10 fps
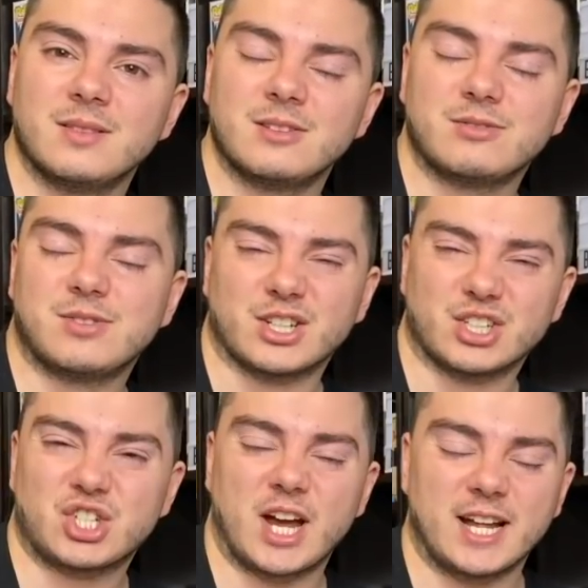Fucking
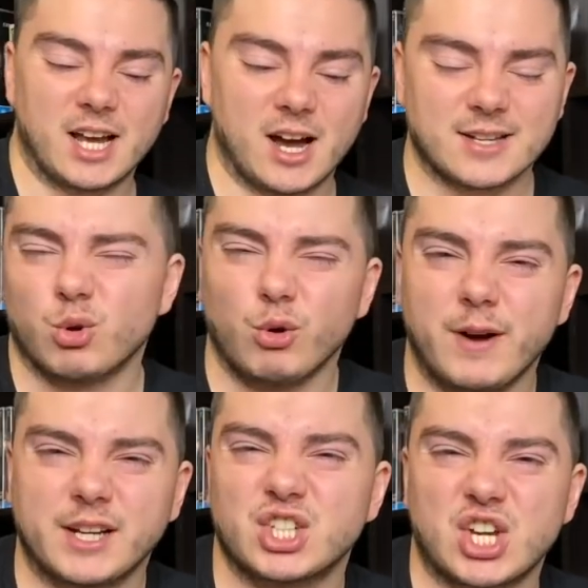shady ass. All
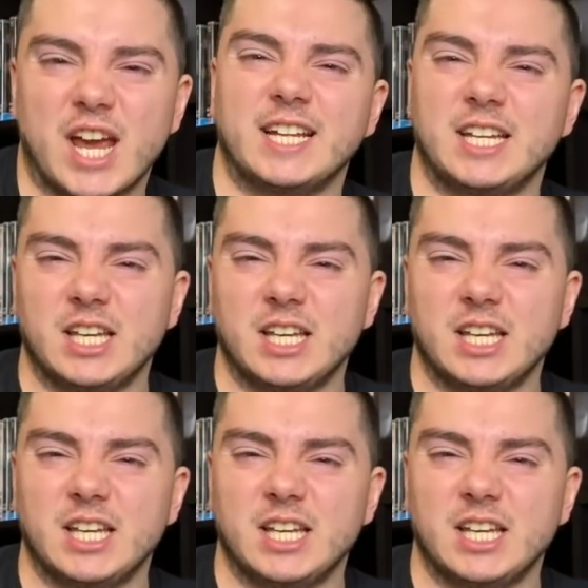fucking shady.